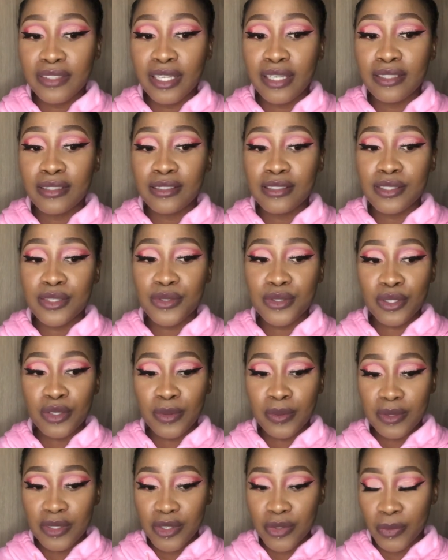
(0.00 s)
gained so
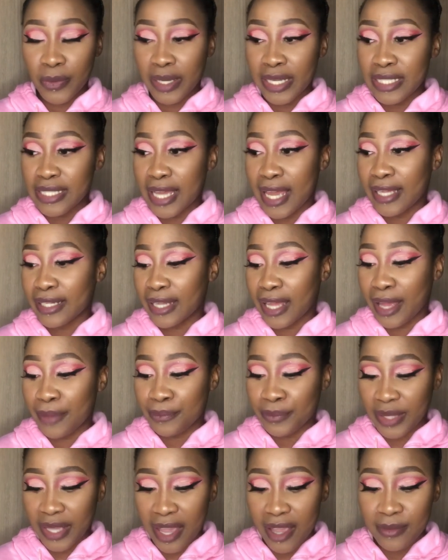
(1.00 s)
much weight and I
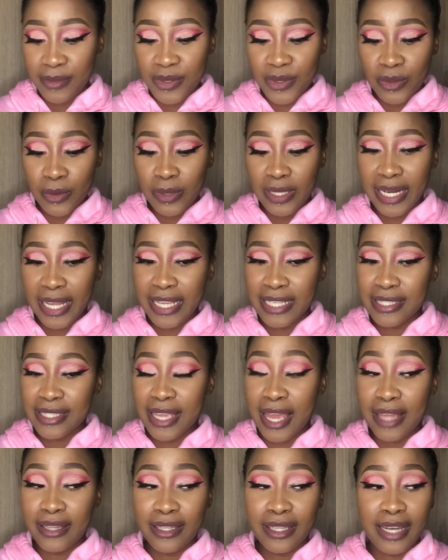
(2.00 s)
became so lazy,
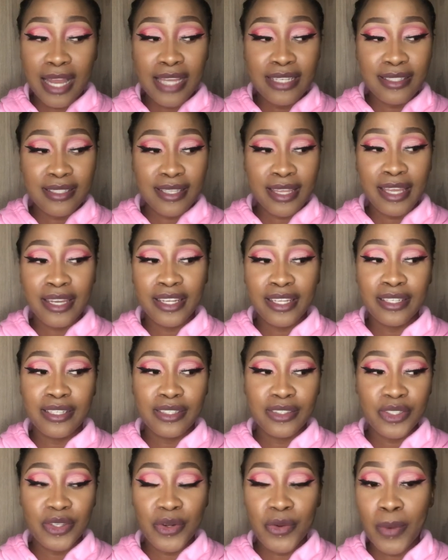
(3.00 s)
and then I decided,
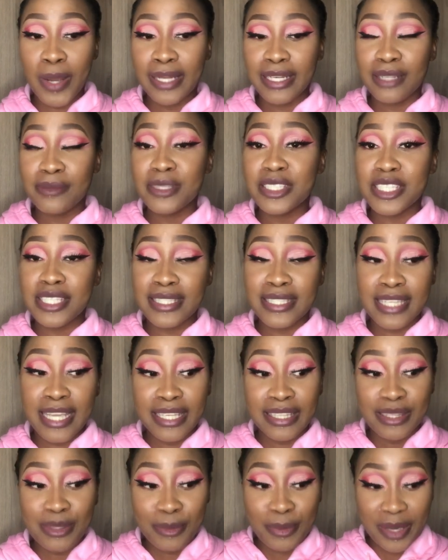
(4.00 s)
you know what, let me just
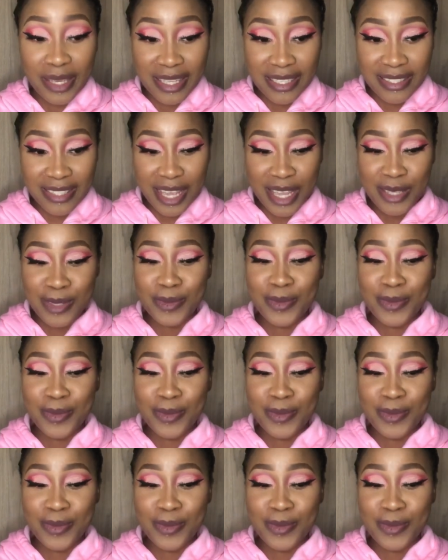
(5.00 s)
take the bigger size,